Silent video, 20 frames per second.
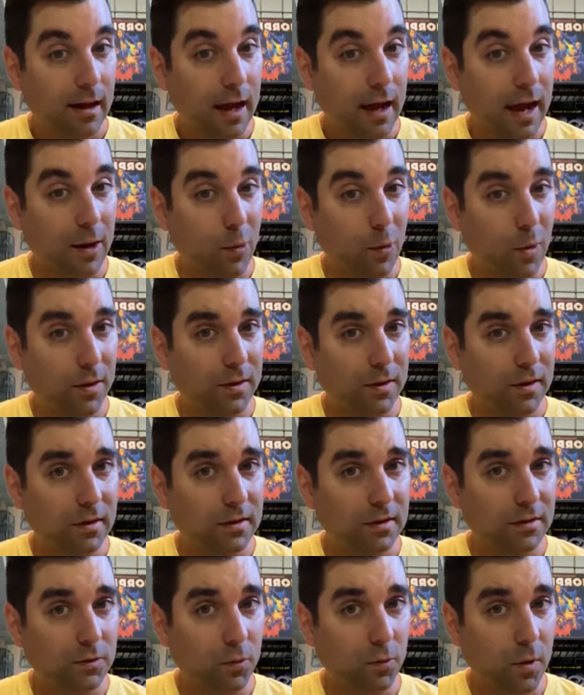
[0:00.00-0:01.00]
I don't want
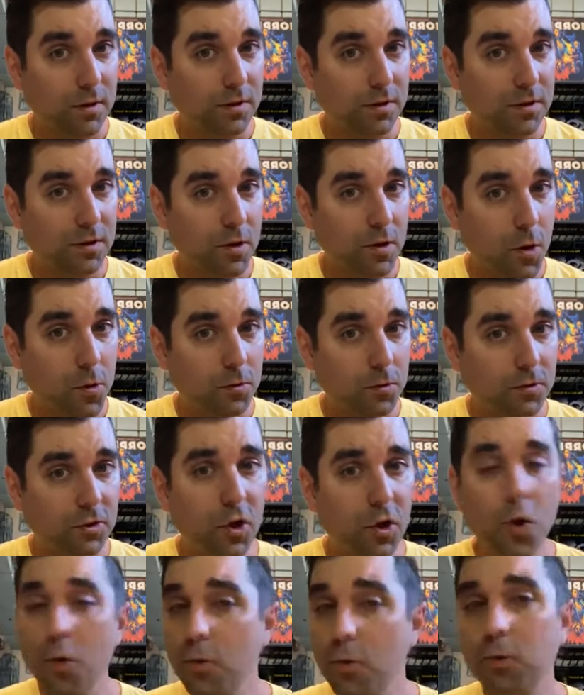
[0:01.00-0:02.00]
this one to go
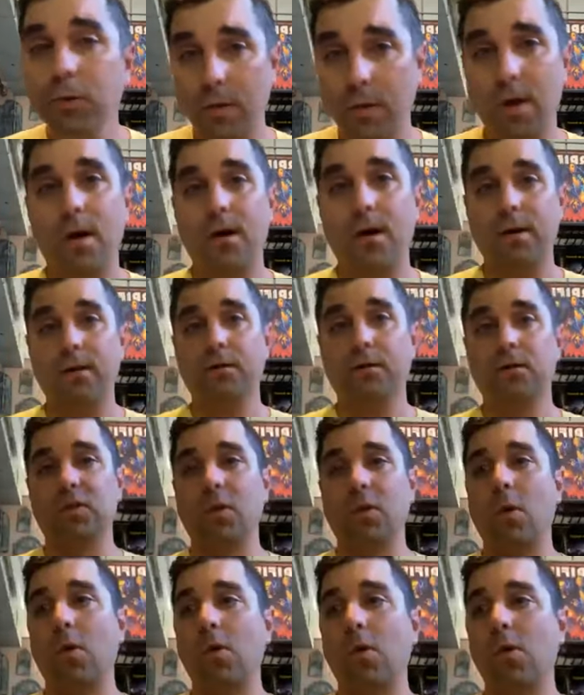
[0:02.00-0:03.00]
too long,
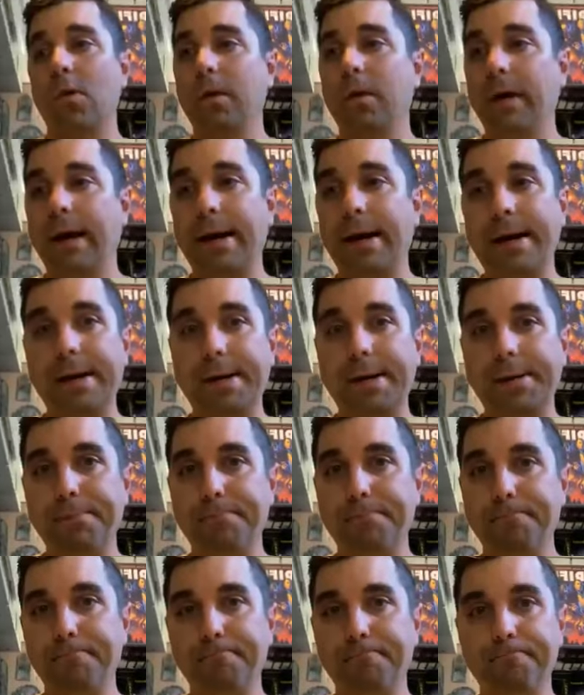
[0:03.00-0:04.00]
so
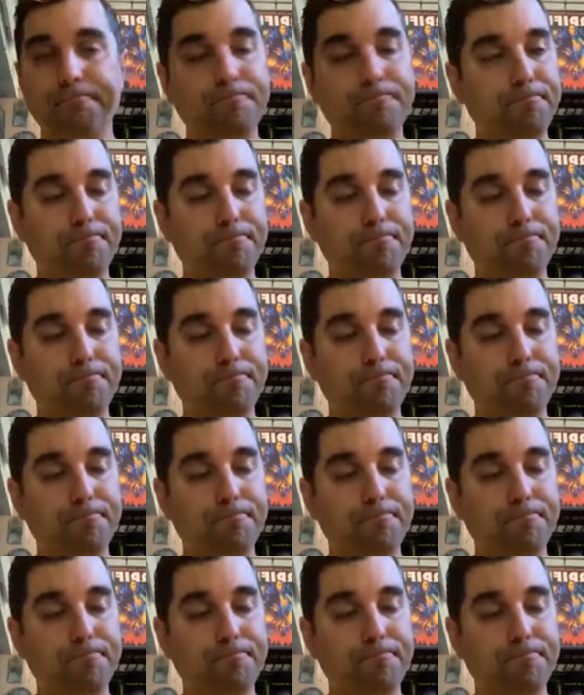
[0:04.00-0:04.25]
I